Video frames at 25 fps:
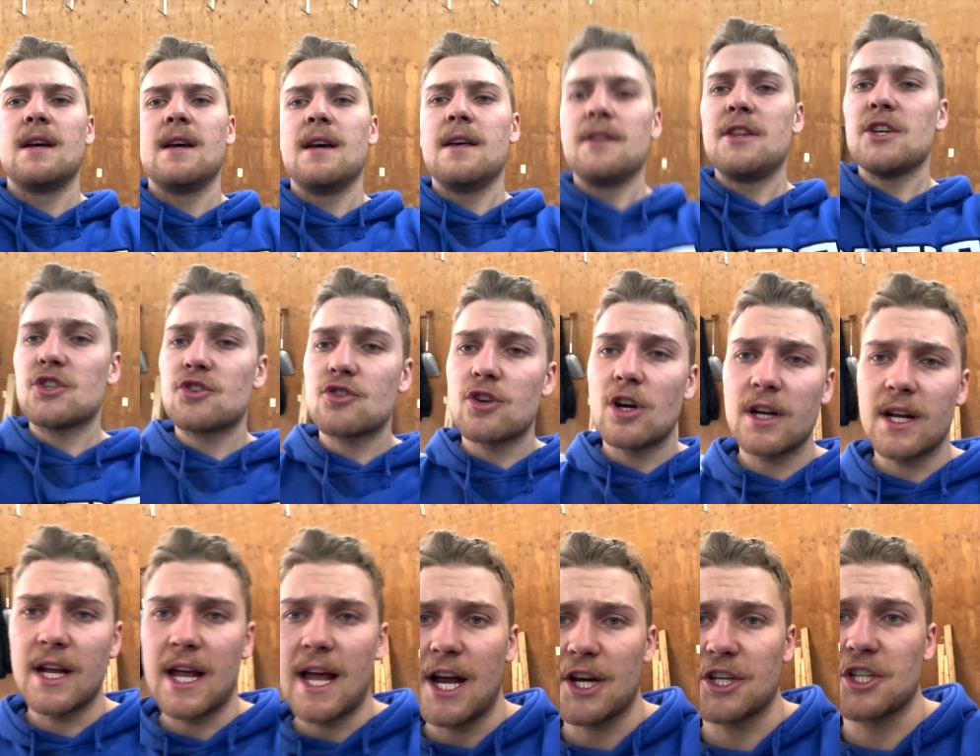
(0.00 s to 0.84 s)
this truck
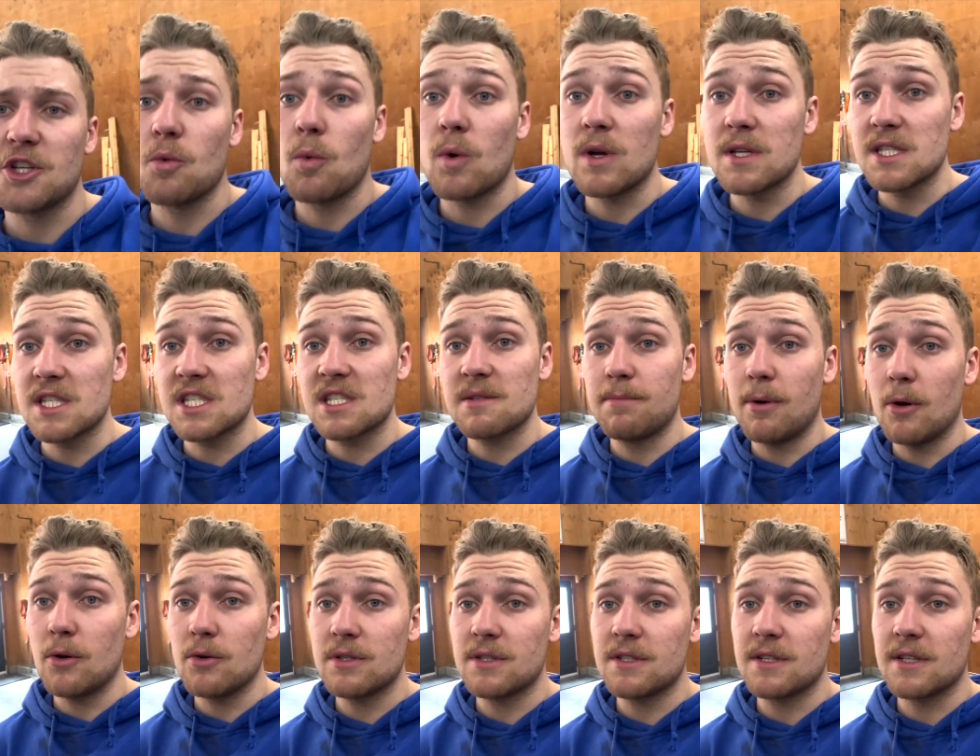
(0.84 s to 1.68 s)
actually wasn't
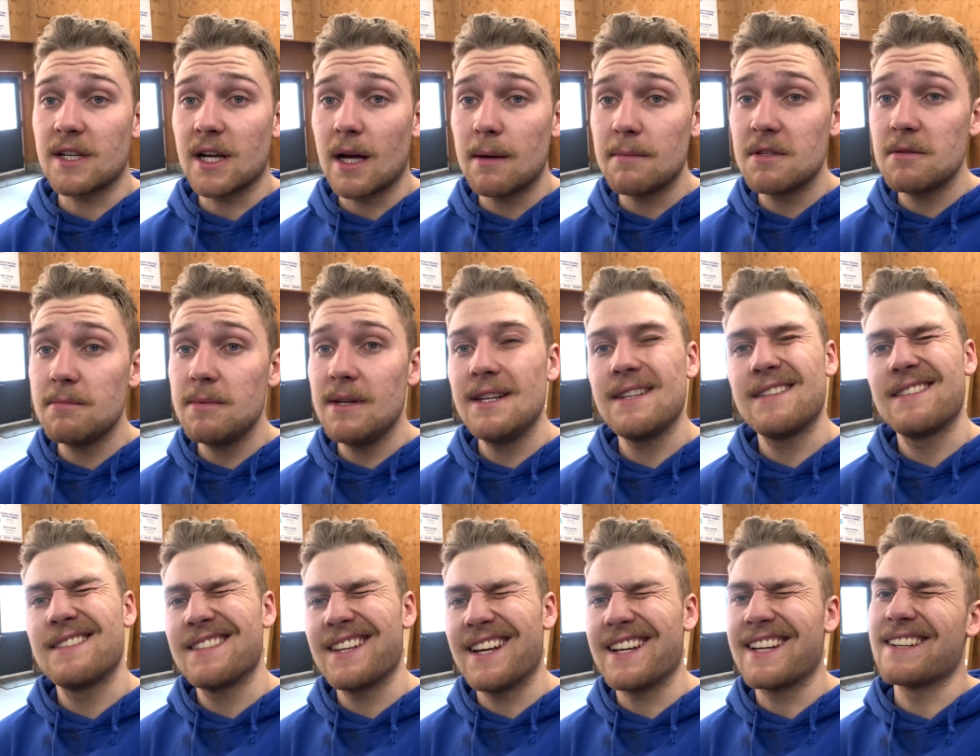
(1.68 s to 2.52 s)
supposed to come to me
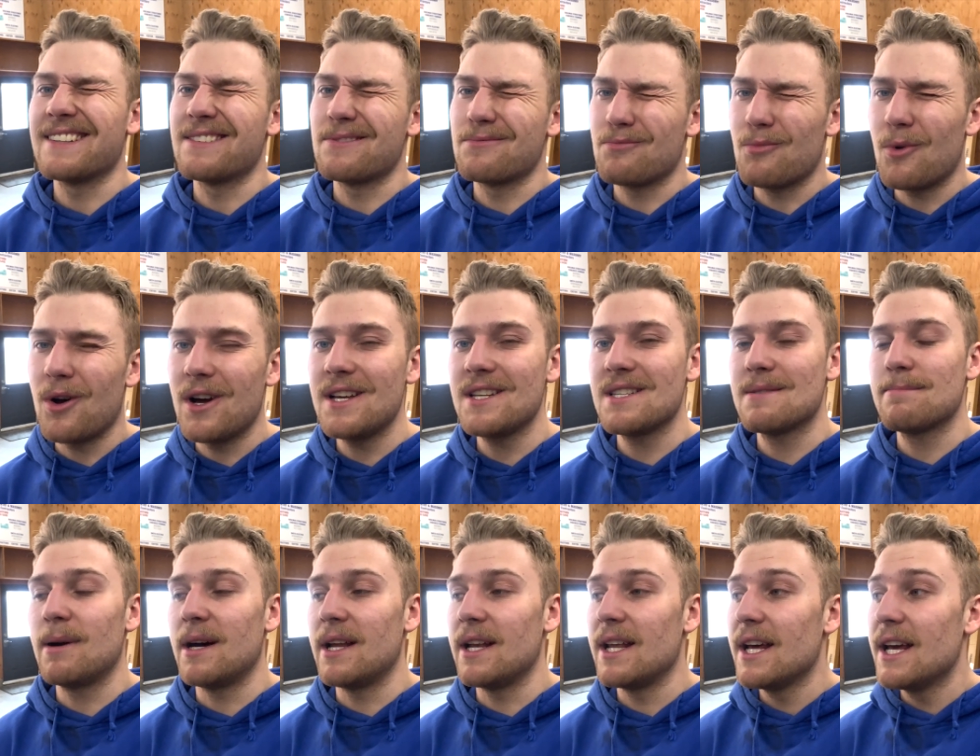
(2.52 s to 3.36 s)
like it was,
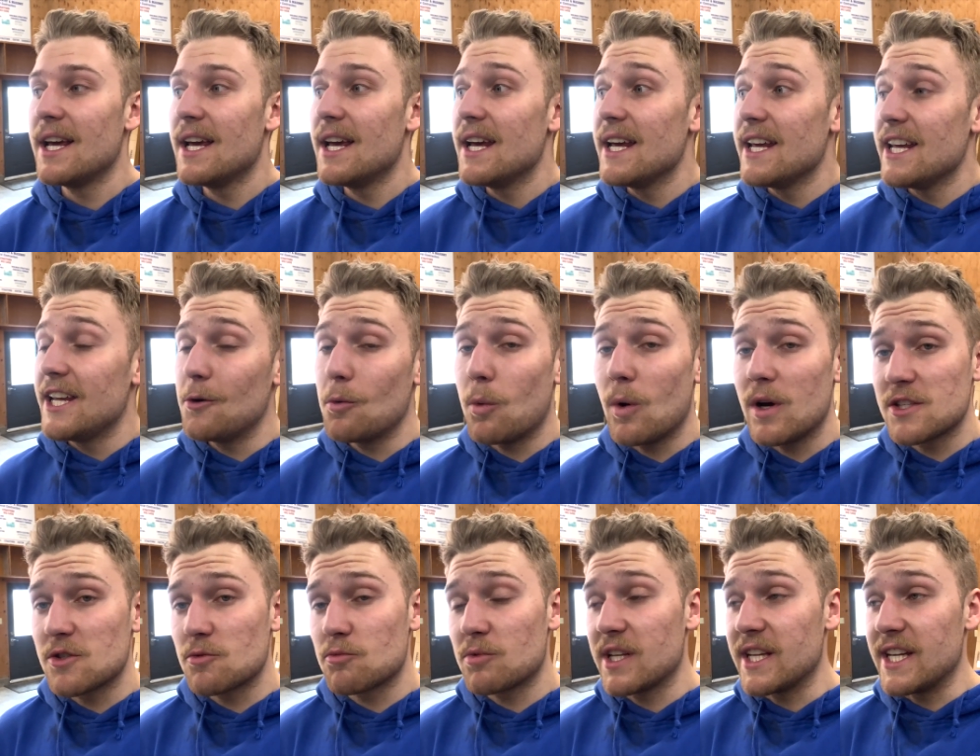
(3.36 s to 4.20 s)
but he
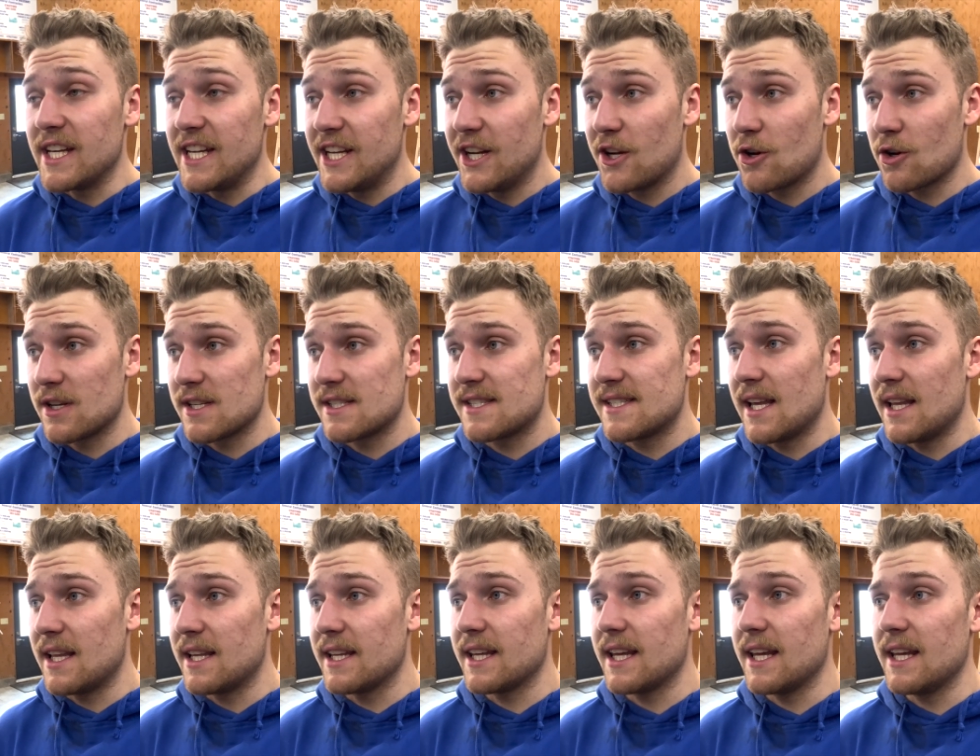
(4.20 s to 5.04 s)
wasn't really eager on
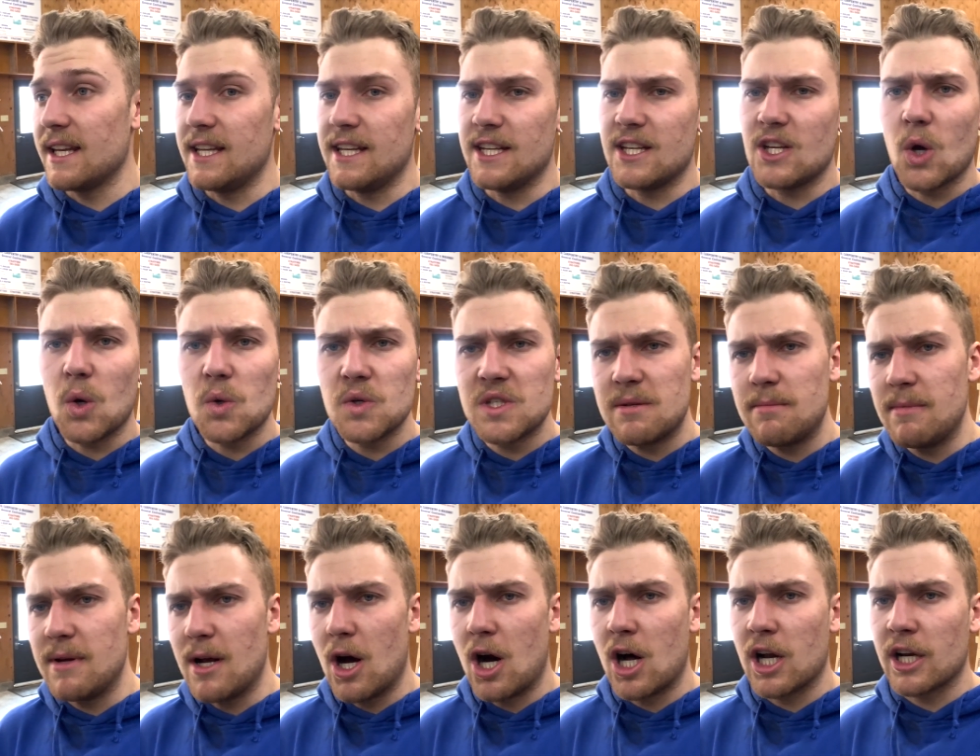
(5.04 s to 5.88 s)
selling it. He ghosted
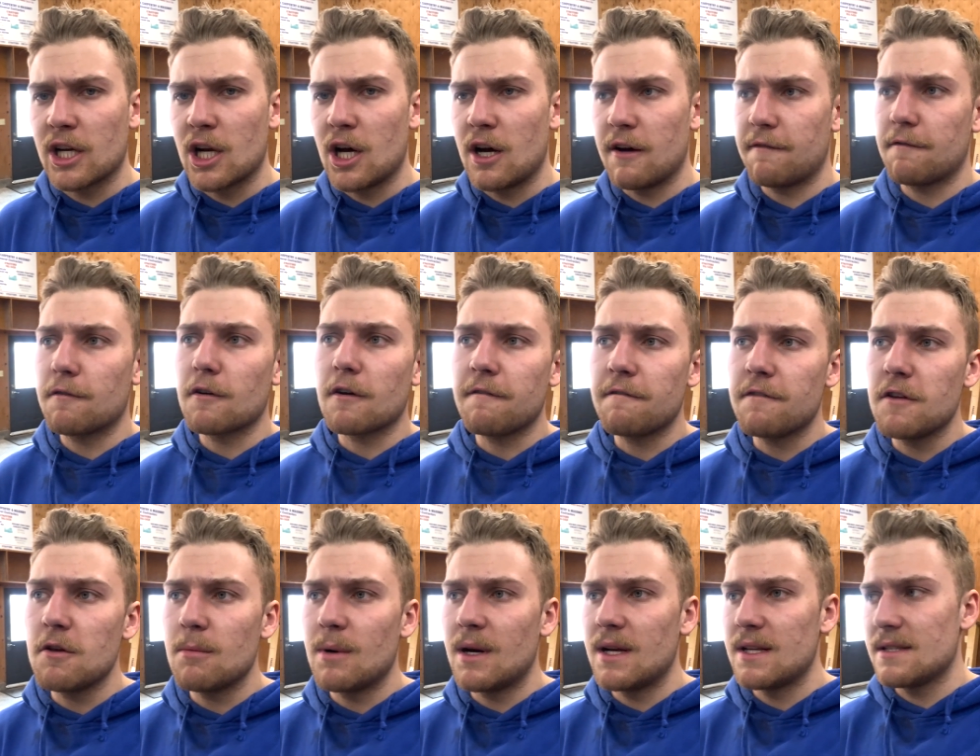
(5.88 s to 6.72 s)
me on and off for a
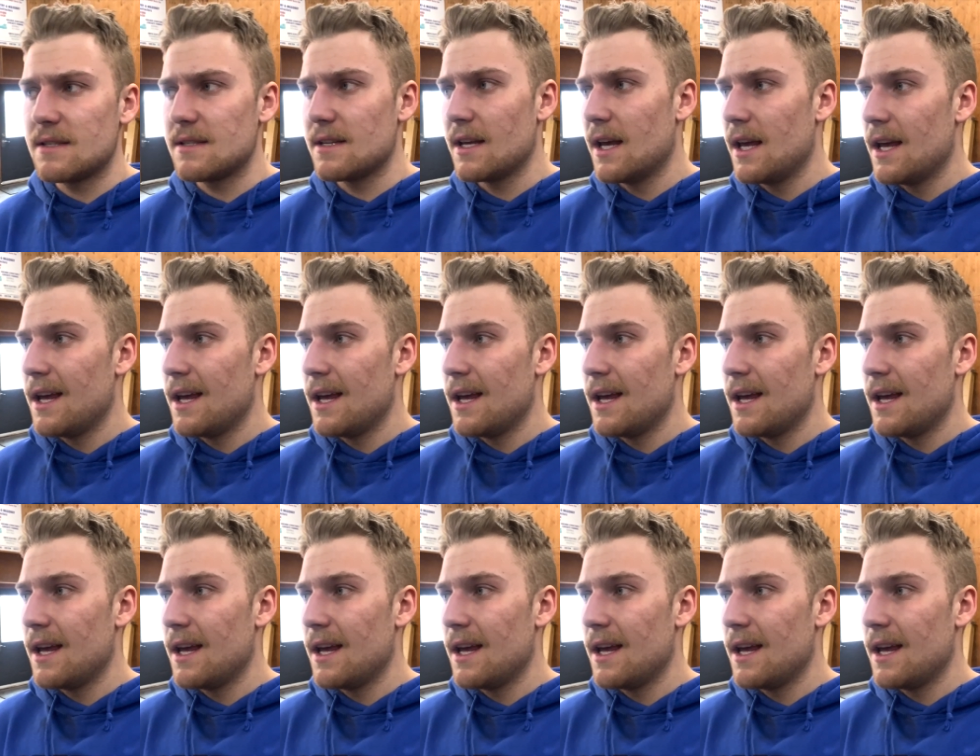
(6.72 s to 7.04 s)
few months.